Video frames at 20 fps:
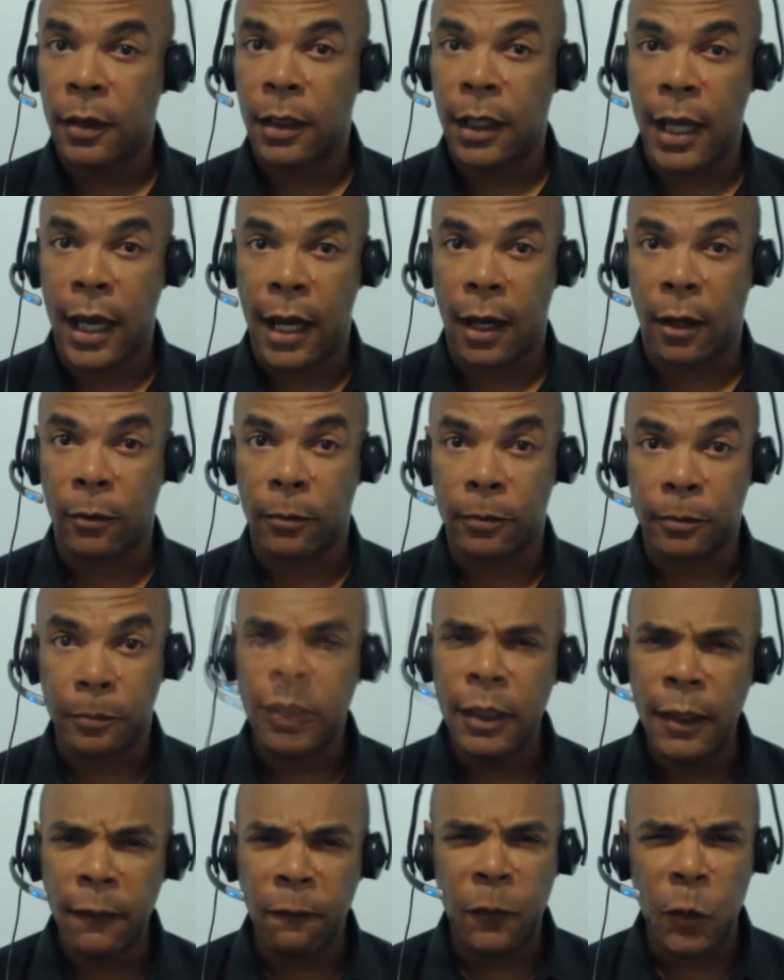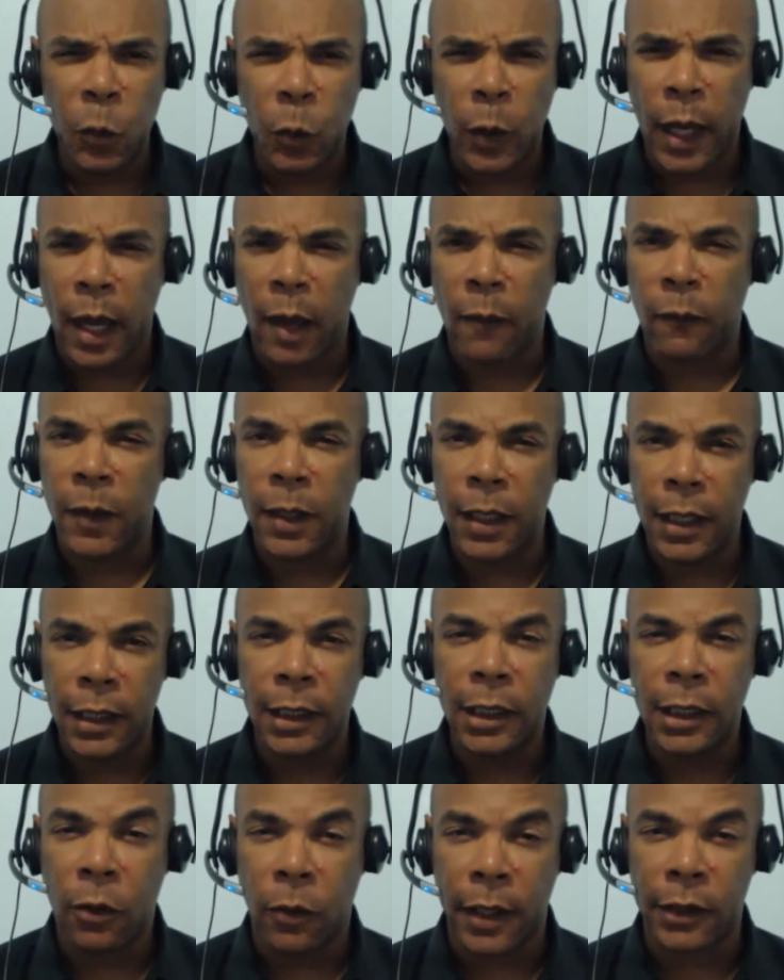Now, if you have
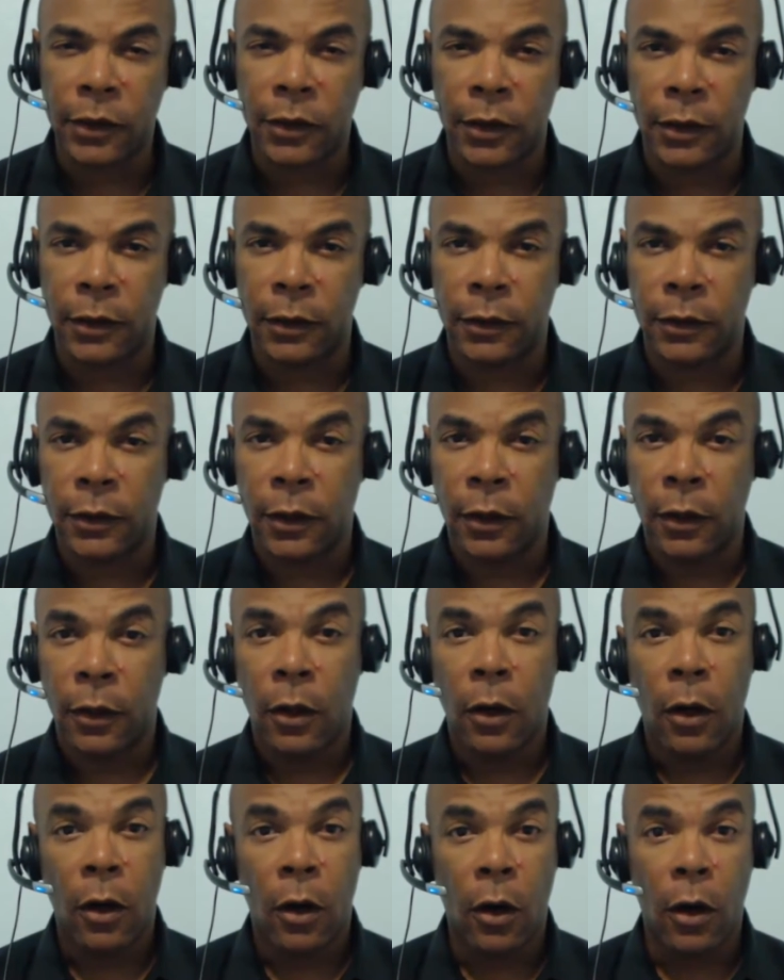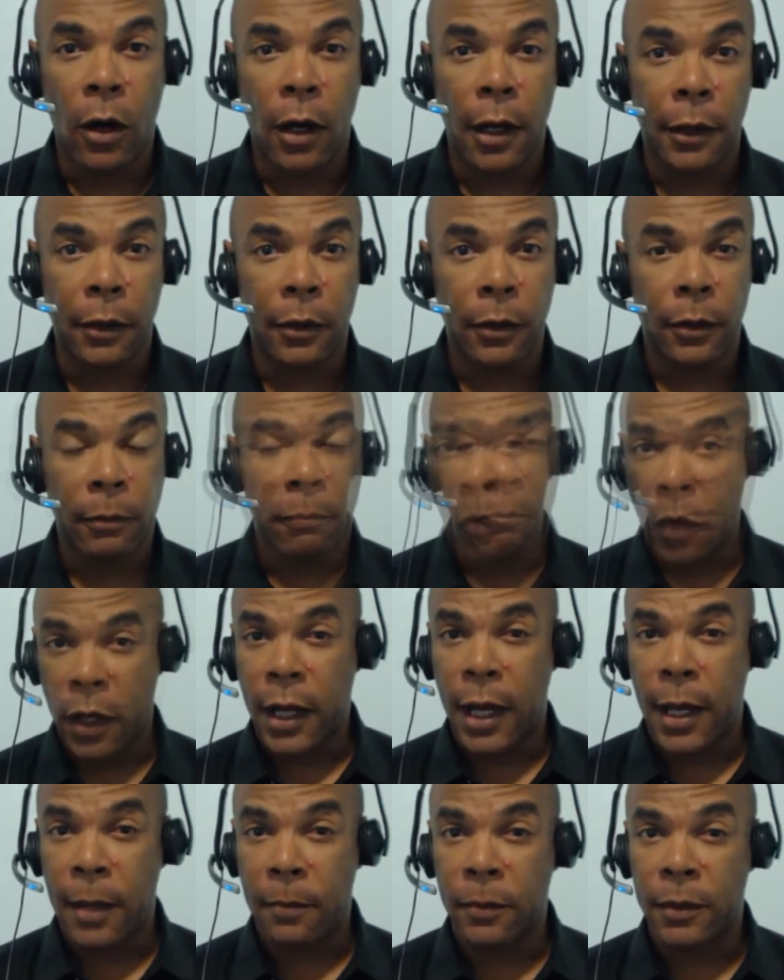any questions on
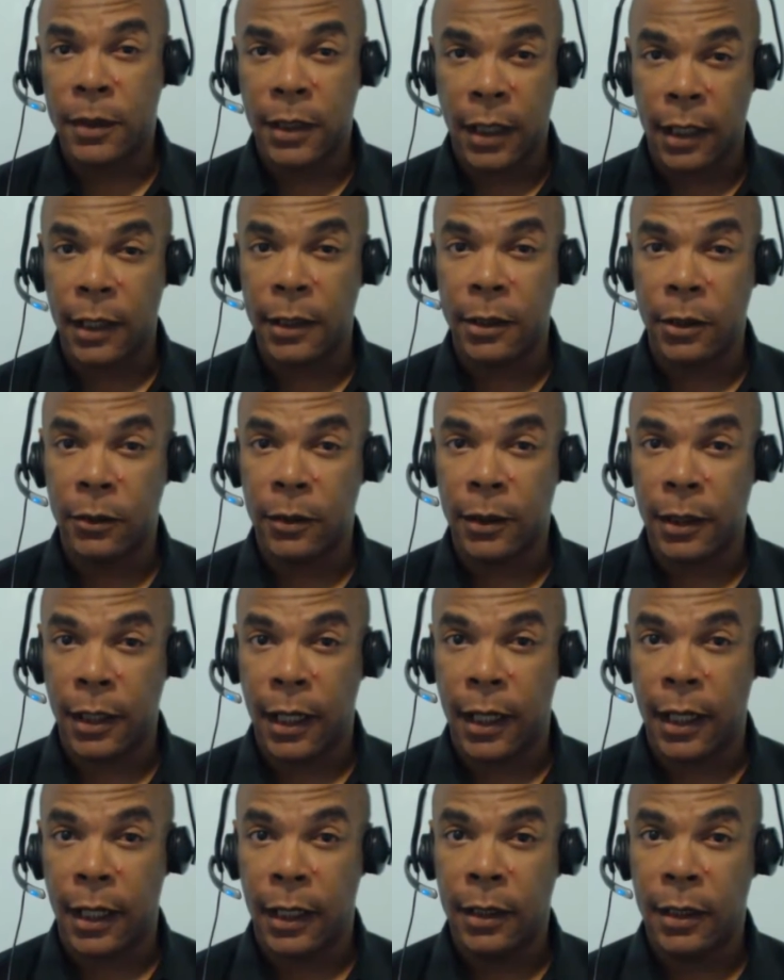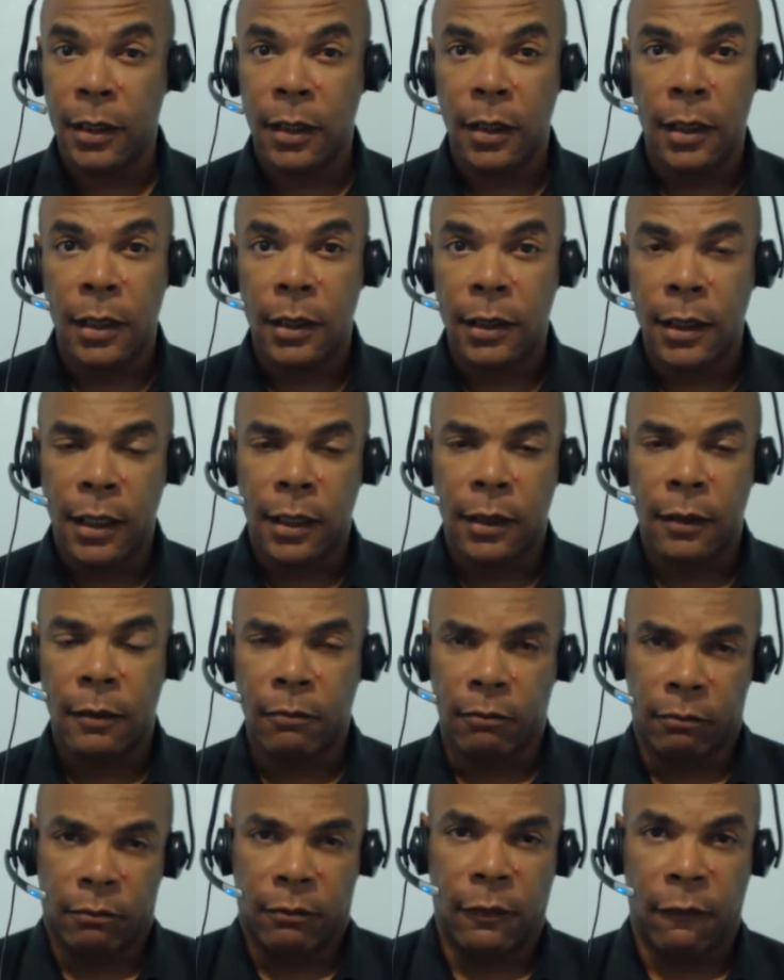what I'm telling you today, then
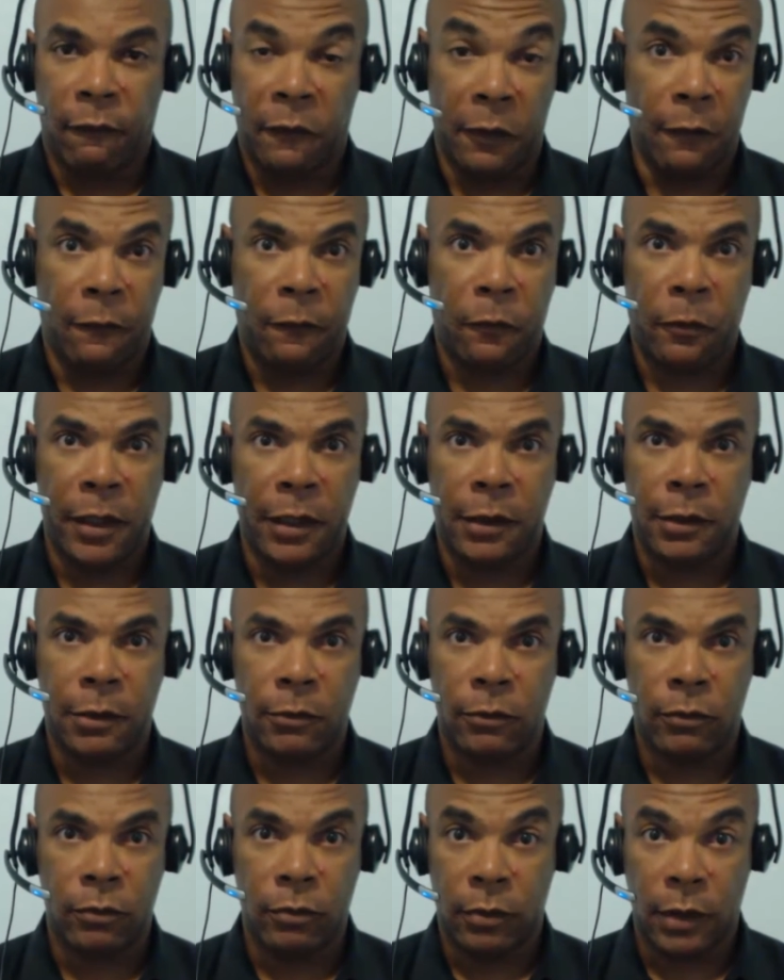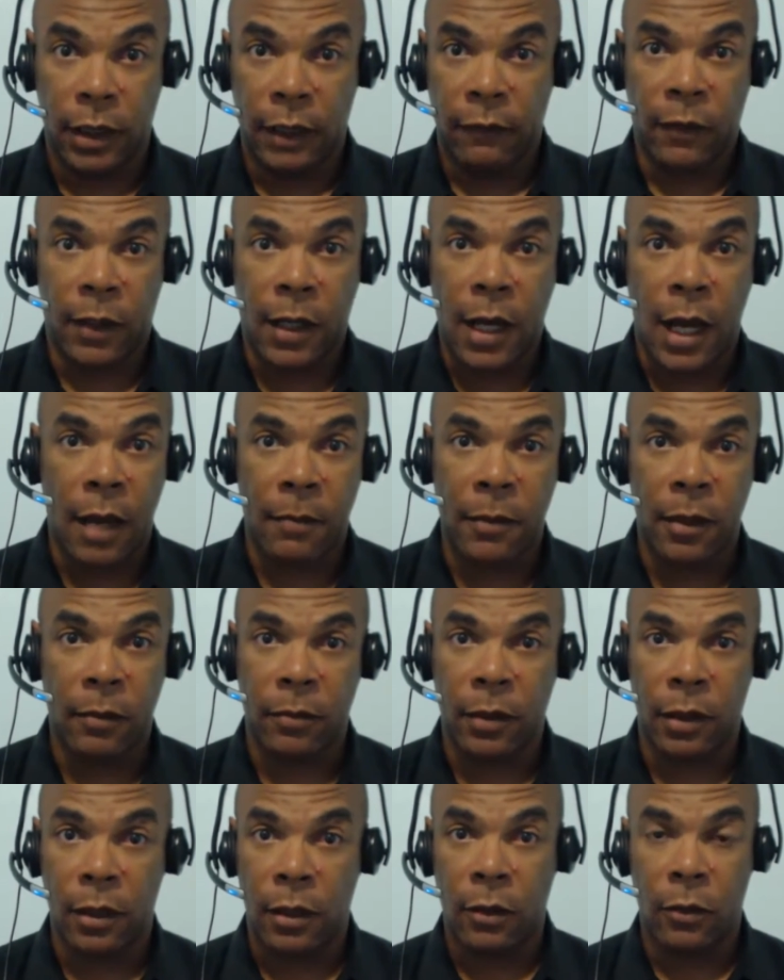feel free to leave a
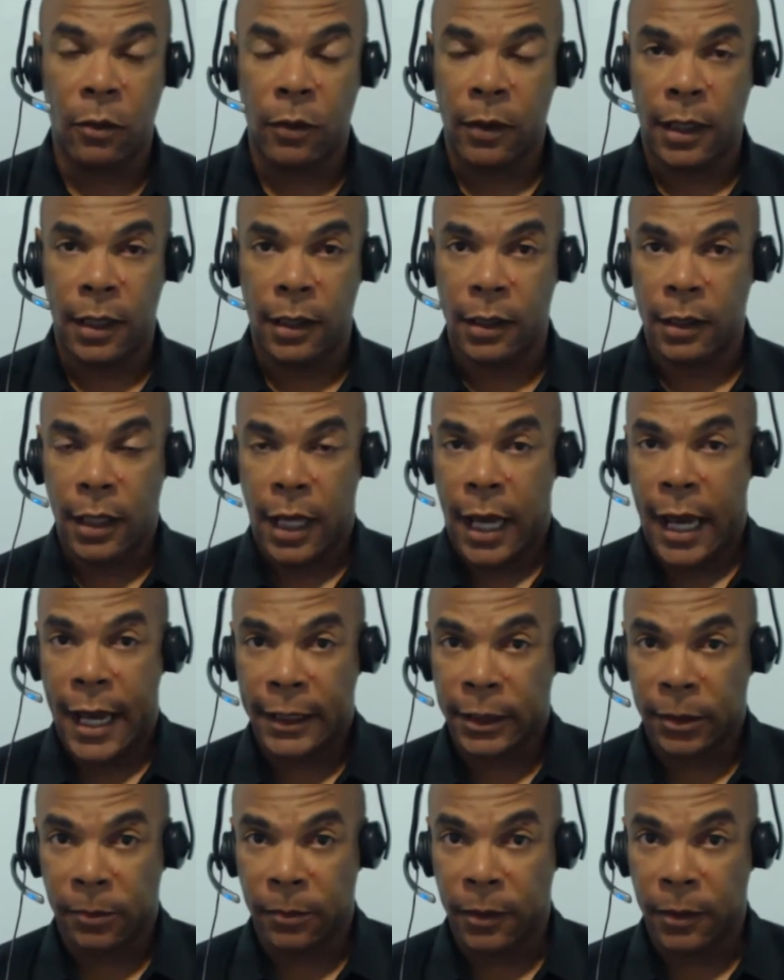comment below and ask